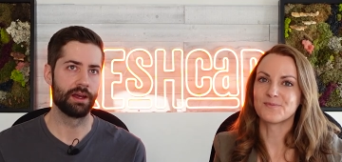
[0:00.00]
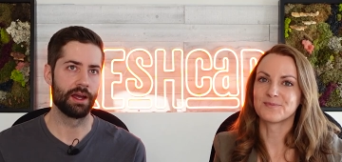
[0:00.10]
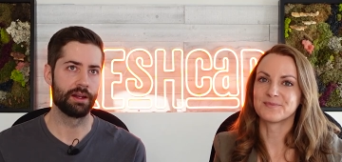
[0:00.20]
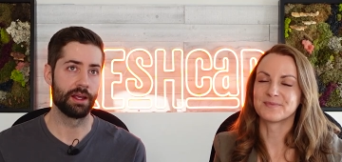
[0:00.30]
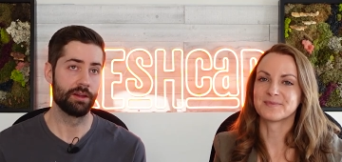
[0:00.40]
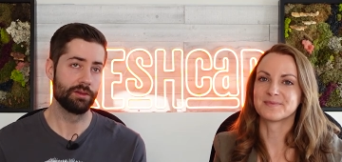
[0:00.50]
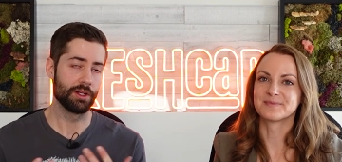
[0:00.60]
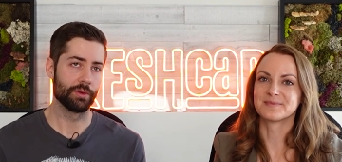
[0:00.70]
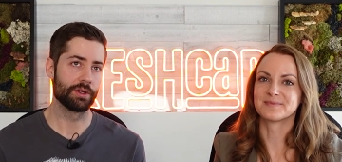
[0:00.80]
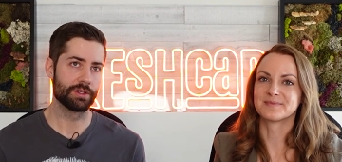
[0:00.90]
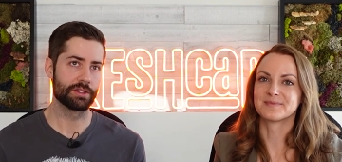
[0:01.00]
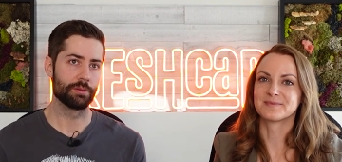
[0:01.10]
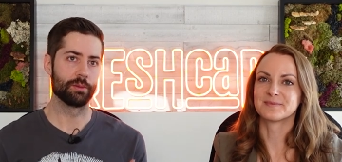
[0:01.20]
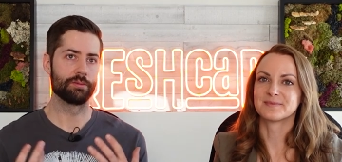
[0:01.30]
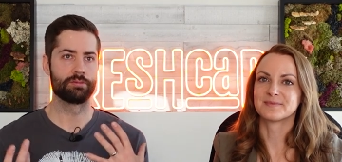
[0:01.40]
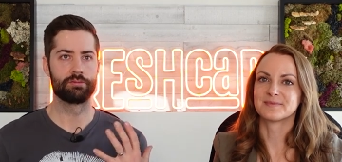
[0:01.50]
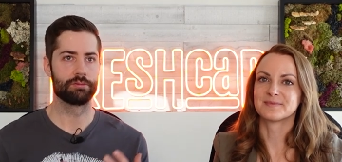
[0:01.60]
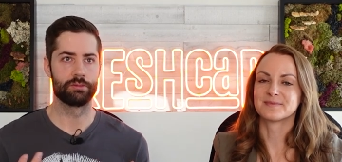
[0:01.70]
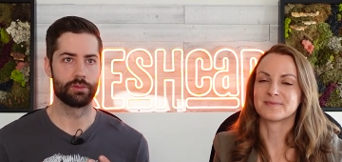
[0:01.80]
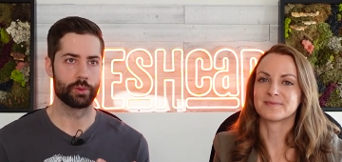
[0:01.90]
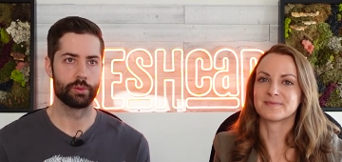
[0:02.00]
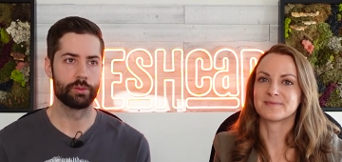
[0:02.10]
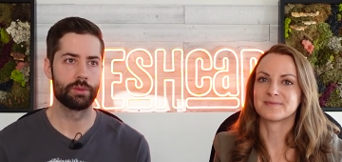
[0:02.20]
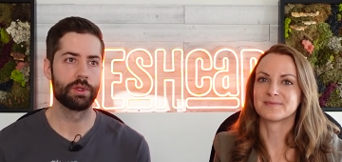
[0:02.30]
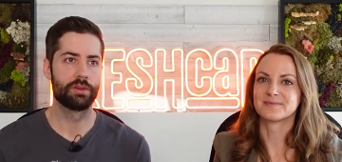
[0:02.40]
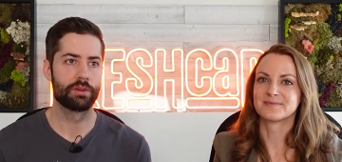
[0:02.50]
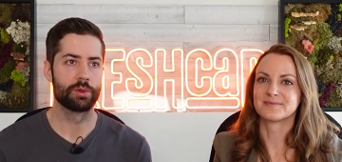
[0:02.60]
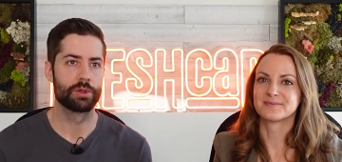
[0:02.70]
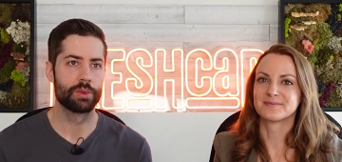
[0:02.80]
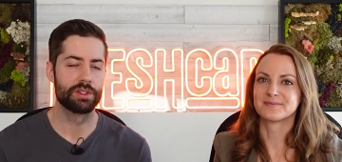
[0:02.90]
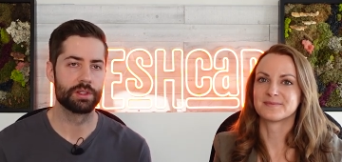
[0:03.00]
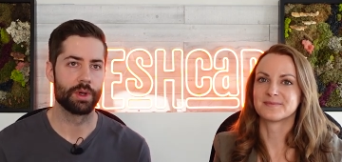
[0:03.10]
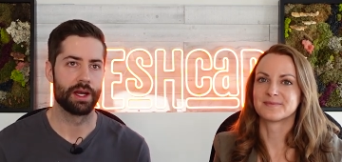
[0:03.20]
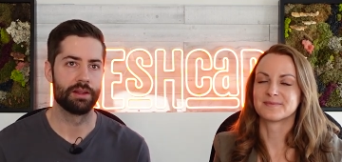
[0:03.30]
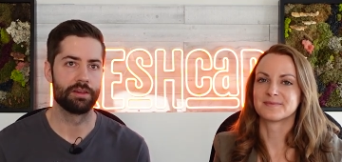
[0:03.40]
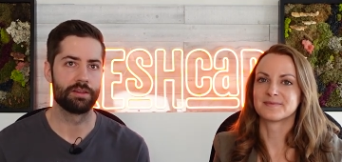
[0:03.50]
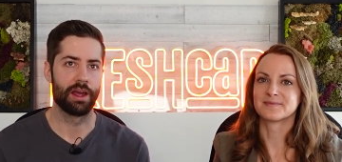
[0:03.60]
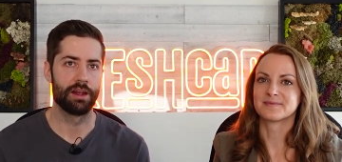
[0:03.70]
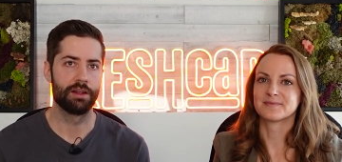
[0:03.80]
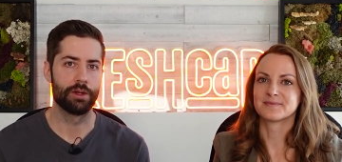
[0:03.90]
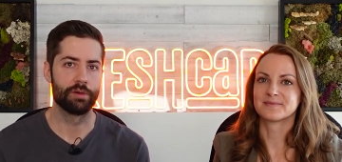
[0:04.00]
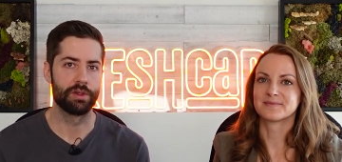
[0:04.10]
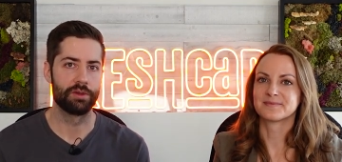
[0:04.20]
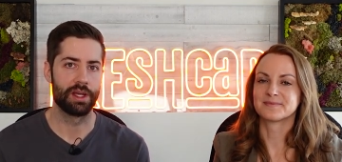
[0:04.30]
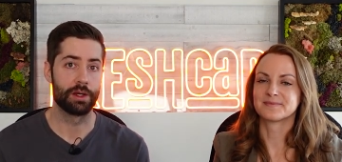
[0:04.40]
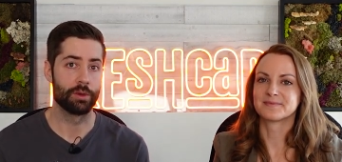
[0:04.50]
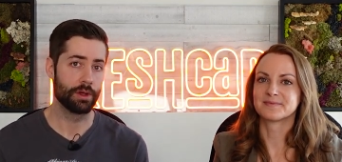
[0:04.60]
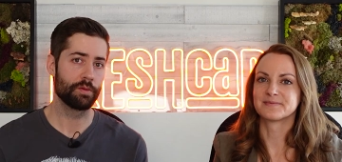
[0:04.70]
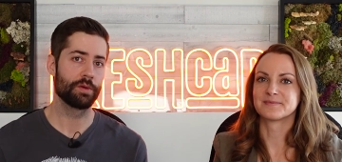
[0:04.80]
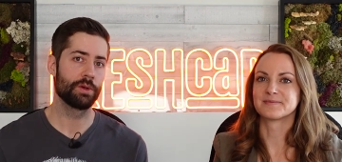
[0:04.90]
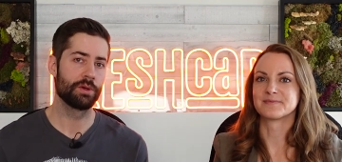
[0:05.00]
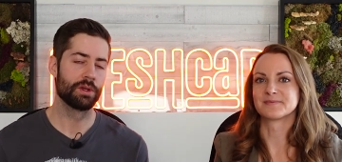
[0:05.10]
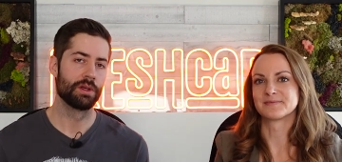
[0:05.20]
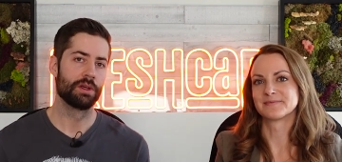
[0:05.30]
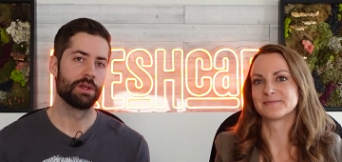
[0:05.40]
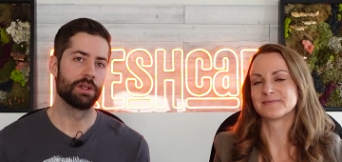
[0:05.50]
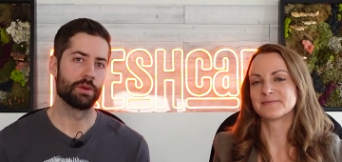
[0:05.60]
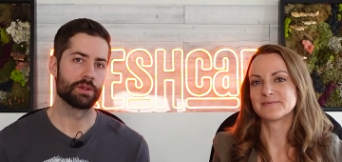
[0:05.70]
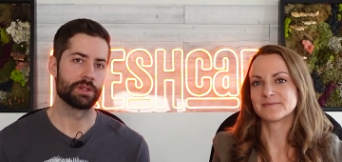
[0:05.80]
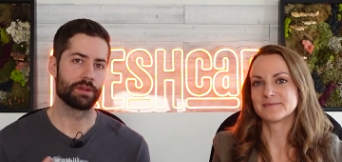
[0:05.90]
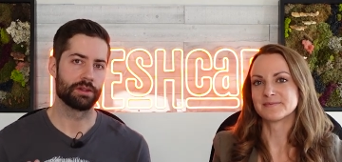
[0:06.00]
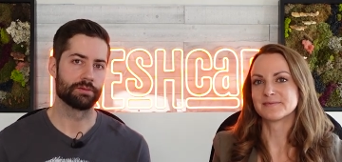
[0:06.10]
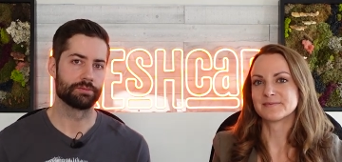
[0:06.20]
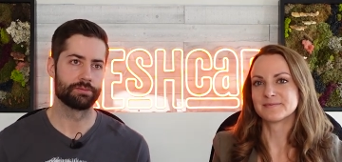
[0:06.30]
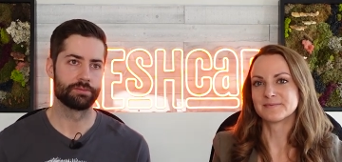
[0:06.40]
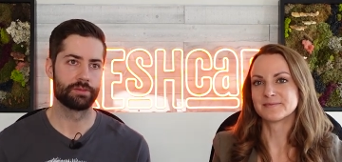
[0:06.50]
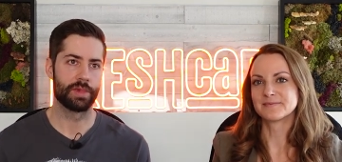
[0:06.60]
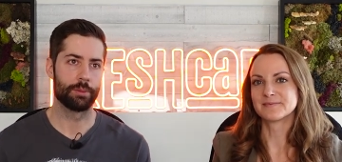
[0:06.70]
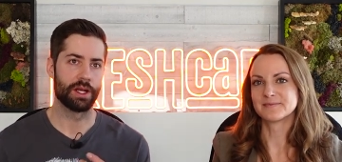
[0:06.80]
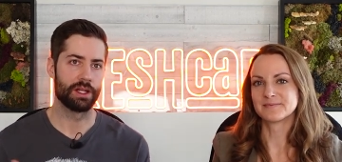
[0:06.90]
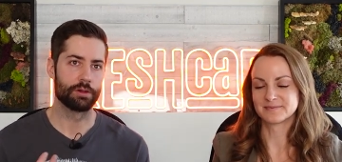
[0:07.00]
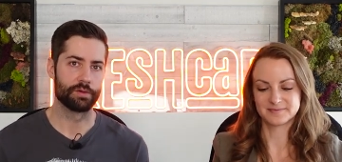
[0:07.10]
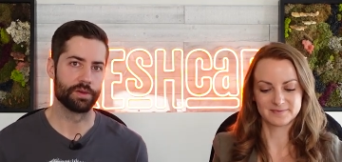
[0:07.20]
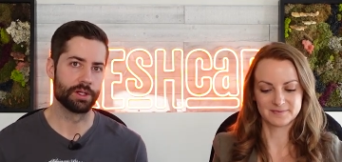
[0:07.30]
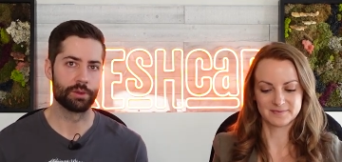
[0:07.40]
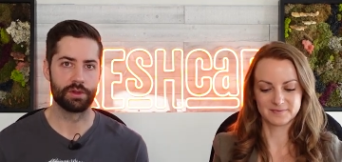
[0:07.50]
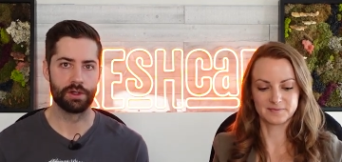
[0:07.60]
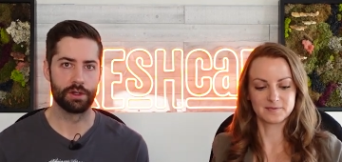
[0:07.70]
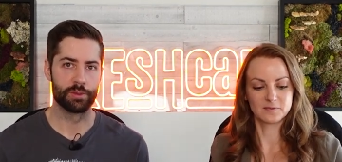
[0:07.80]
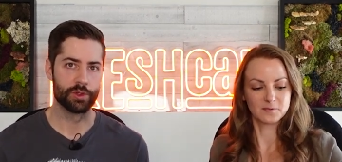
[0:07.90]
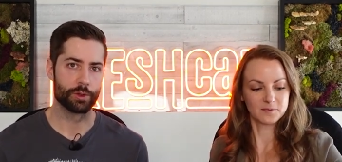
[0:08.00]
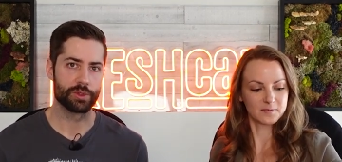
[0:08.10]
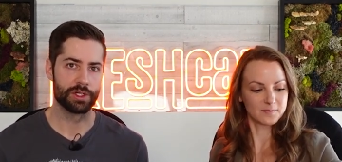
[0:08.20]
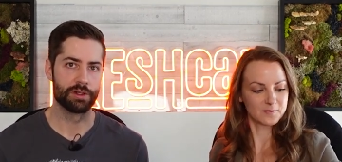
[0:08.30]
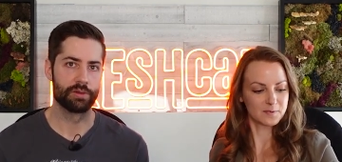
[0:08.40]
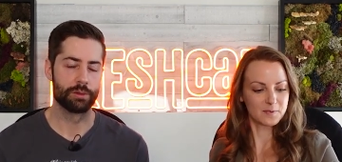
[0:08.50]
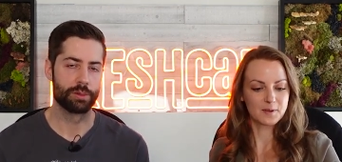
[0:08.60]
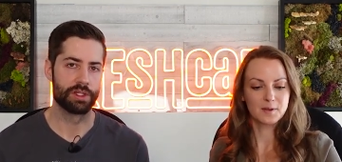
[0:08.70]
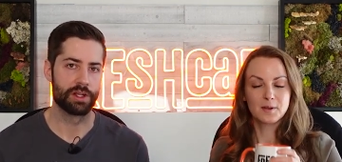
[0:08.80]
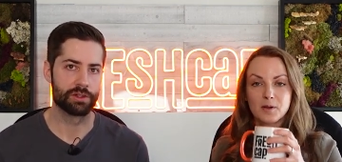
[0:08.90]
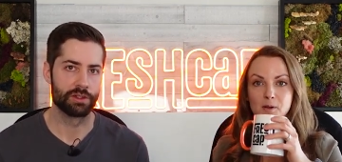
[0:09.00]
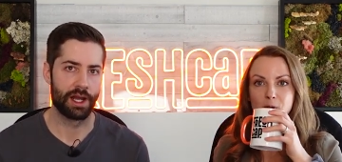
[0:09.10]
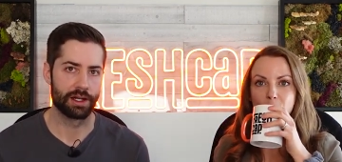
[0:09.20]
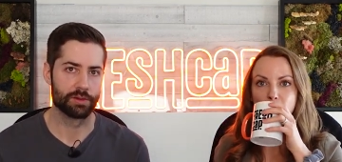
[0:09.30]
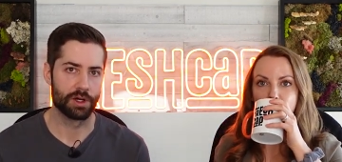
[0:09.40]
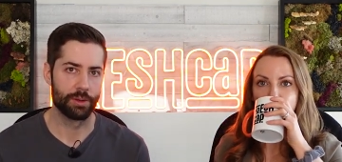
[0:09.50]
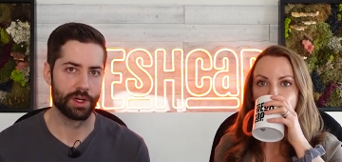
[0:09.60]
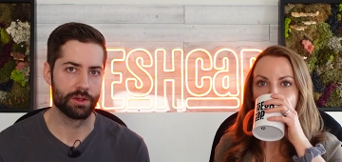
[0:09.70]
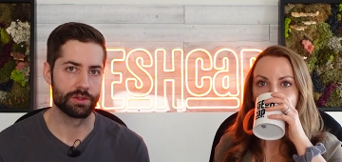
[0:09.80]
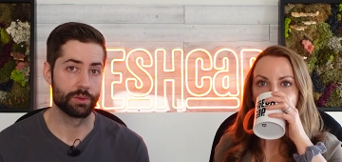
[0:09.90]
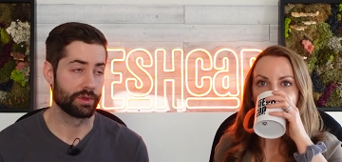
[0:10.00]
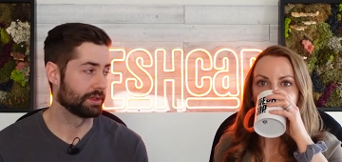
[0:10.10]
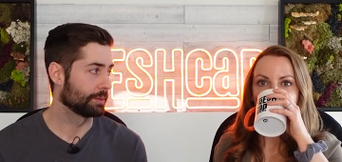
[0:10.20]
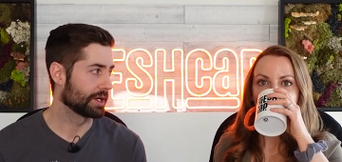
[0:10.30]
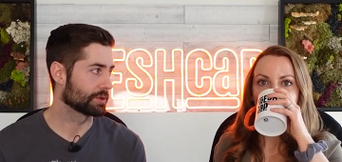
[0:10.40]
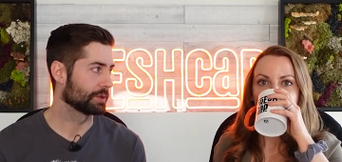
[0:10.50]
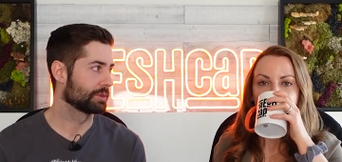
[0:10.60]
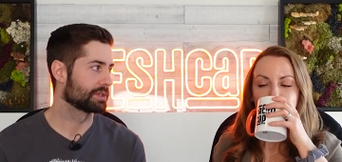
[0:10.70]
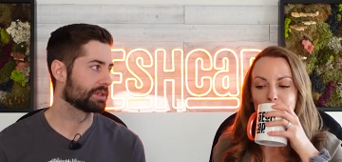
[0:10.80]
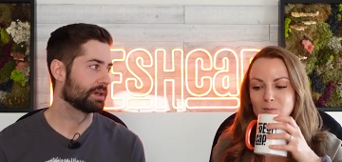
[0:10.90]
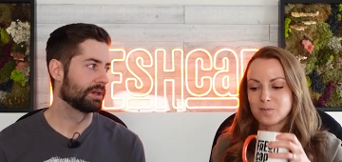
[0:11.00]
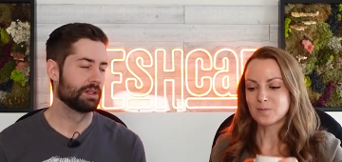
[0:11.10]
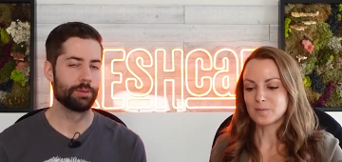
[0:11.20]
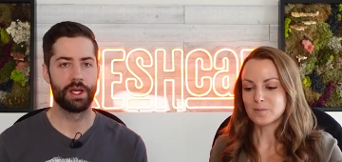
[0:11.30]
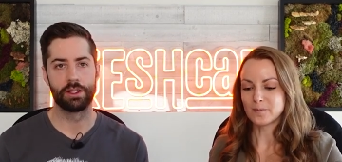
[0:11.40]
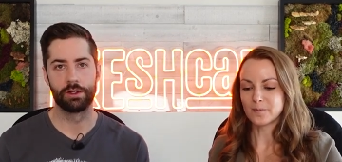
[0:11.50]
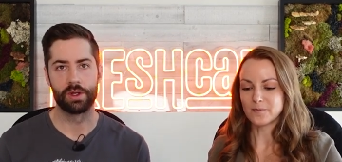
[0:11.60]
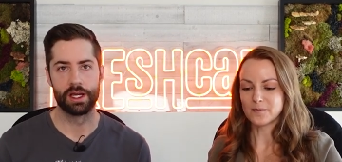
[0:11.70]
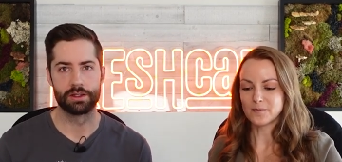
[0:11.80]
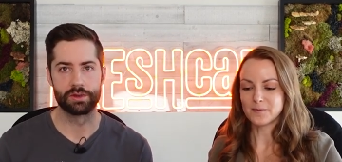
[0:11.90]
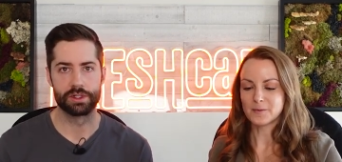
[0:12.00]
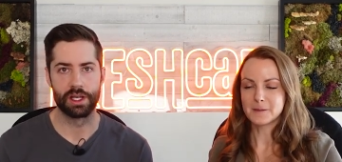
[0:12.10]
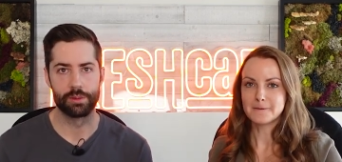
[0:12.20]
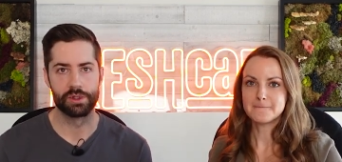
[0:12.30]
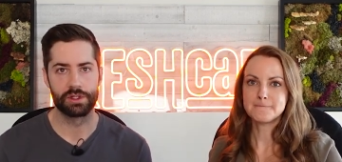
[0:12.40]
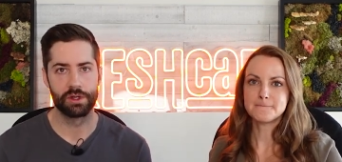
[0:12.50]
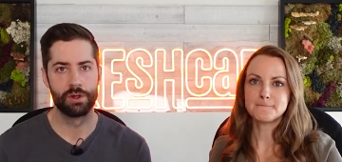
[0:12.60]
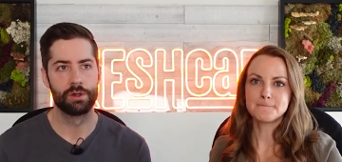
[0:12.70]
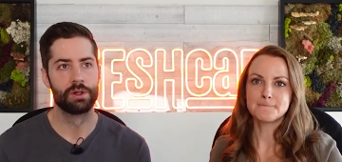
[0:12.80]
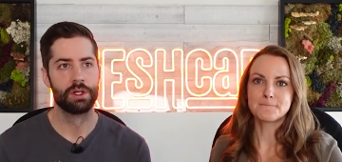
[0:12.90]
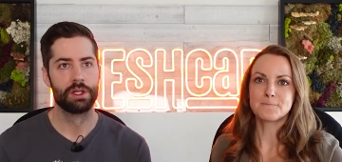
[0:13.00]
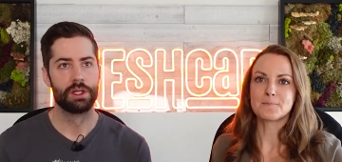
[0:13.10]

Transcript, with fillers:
Speaker 1: that, and you know, there is some, some good reason behind this that, you know, if you take it without food, you know, there's nothing that might interfere with the absorption of the potential active compounds within the mushrooms, beta glucans, for example. So